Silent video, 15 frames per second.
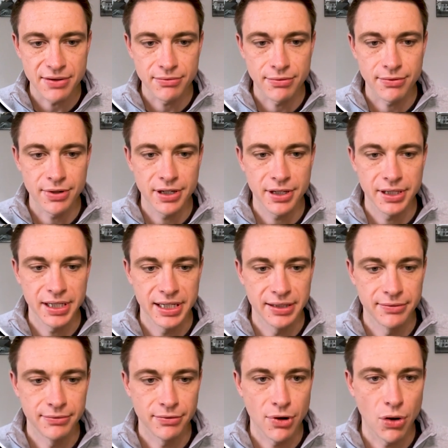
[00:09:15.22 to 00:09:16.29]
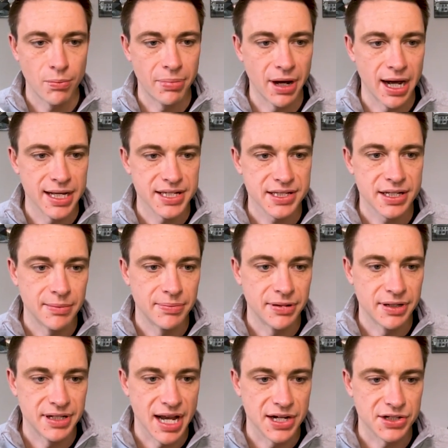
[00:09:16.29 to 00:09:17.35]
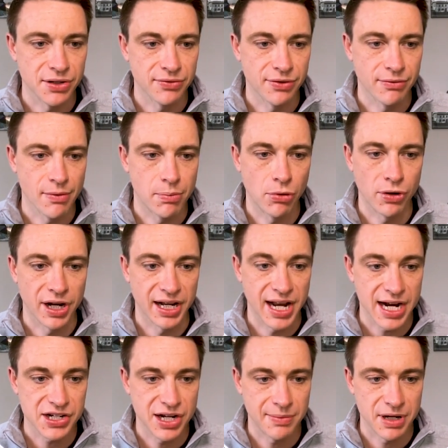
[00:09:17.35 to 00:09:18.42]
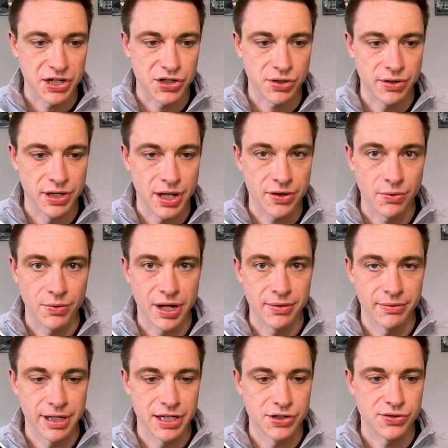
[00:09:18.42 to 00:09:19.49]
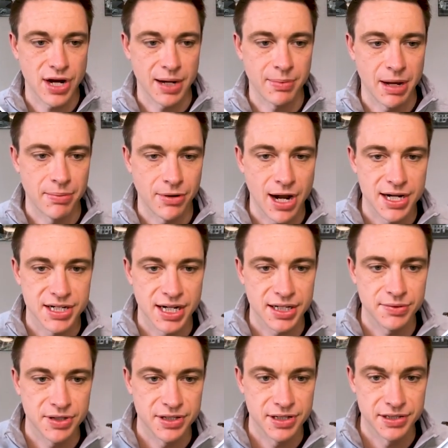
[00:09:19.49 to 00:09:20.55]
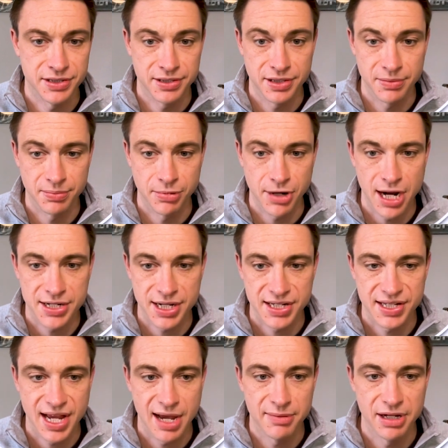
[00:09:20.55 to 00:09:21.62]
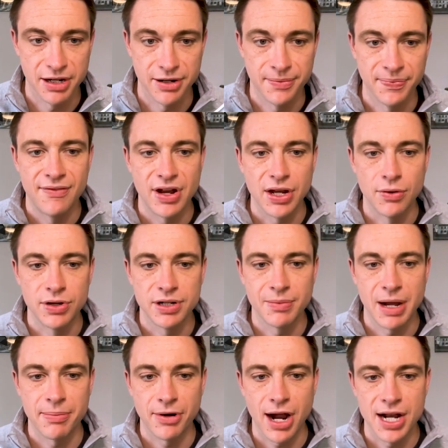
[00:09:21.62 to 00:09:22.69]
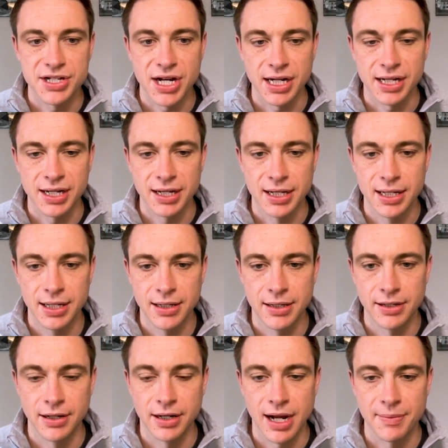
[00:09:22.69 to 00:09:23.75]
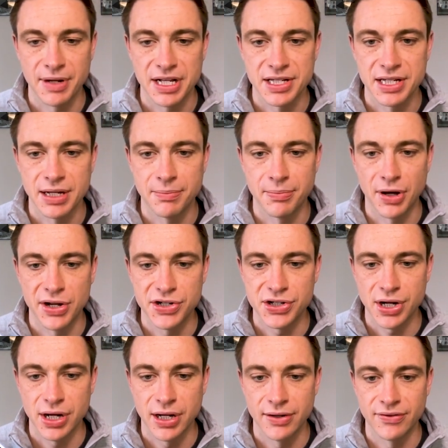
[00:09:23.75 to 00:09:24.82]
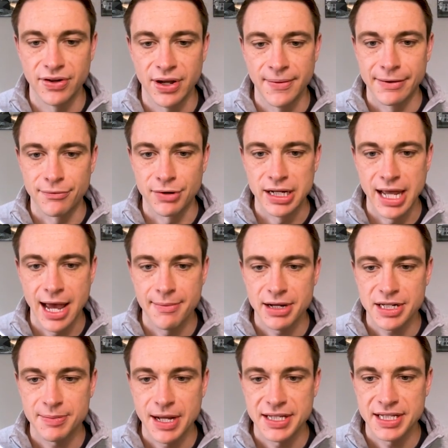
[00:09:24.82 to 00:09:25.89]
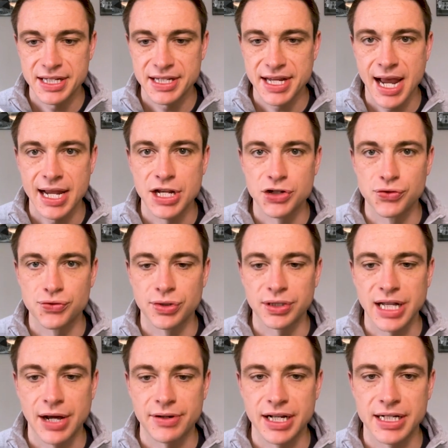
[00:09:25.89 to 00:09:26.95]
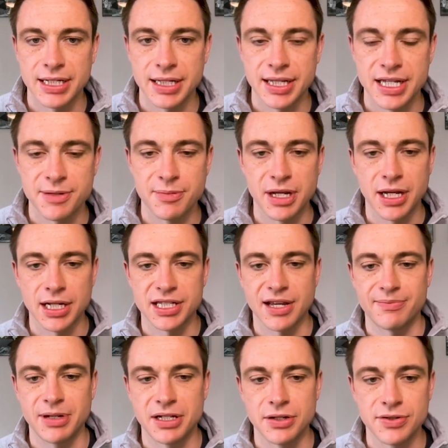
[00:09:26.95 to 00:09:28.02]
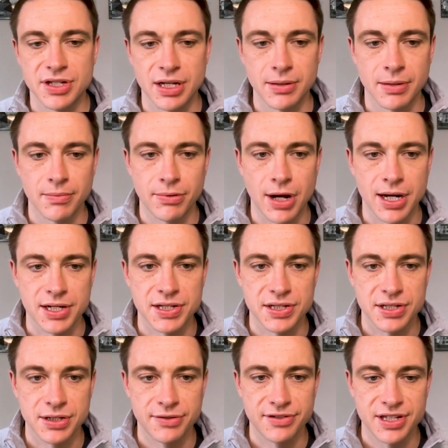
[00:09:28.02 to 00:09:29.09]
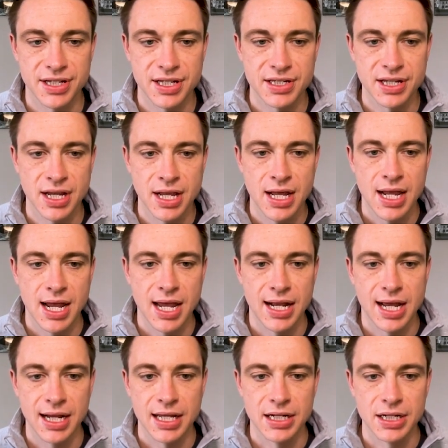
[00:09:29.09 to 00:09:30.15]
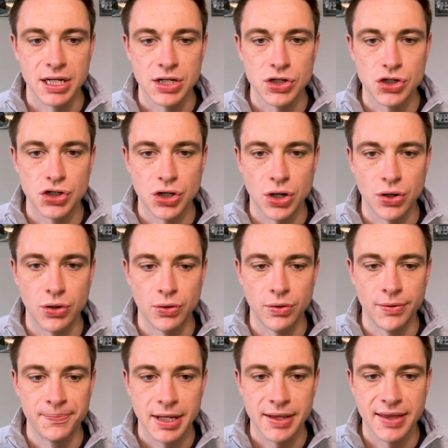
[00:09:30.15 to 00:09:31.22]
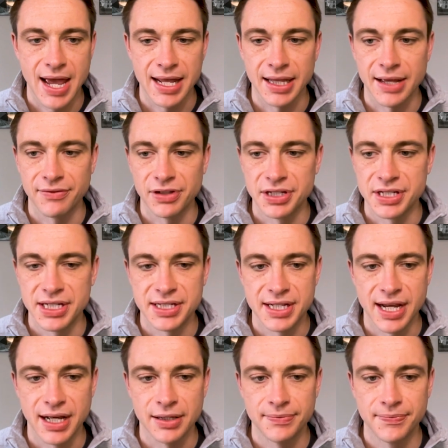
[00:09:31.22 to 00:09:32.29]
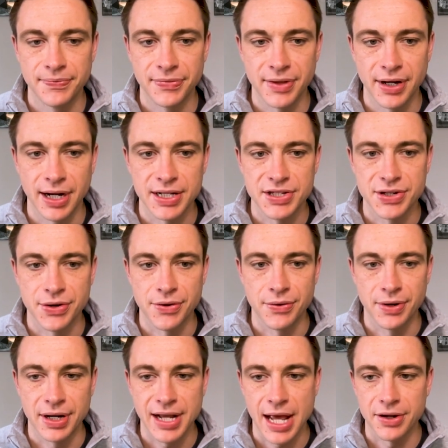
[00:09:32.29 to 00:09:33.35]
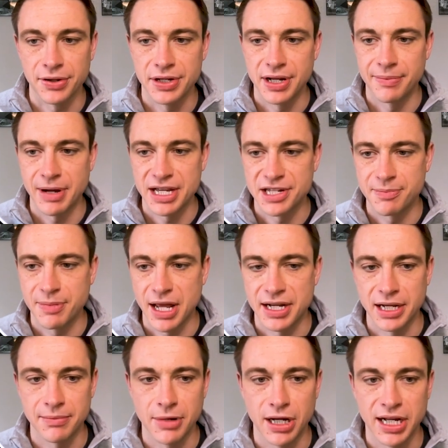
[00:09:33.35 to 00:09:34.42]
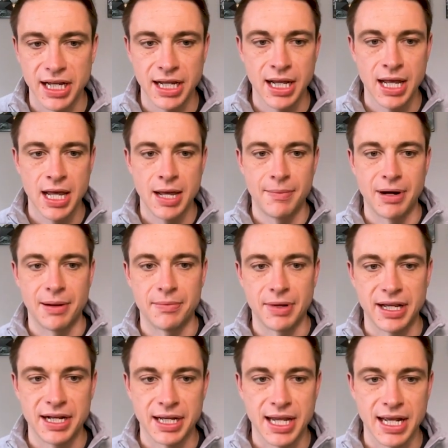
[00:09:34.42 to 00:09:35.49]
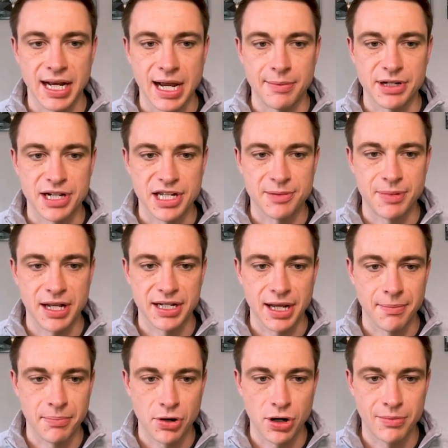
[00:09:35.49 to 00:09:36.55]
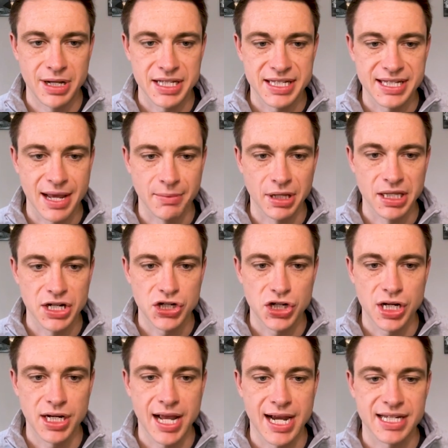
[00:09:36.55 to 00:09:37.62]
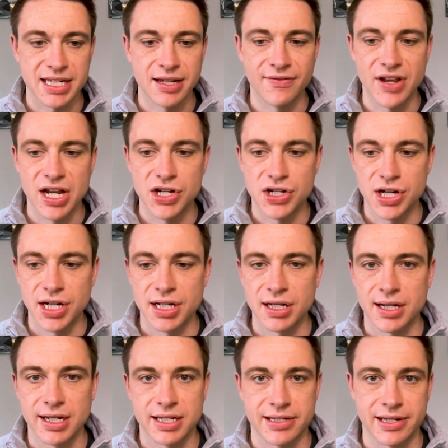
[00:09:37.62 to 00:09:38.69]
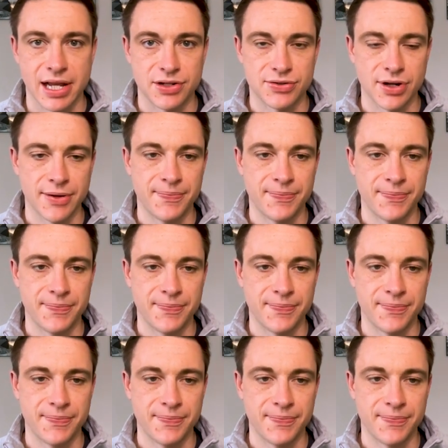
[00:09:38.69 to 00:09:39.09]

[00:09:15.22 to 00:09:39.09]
really robust potential for reporting. And actually, I'm gonna show you another way we can track by project, which is the projects tab here. If I go into my project here, I'm gonna see a bunch of rehab expenses. I can drill down into this because I've been using products and services and I can show that level of detail. All right, so not only am I spending money but I'm indicating how much I spent on permits, demolition, excavation, etc.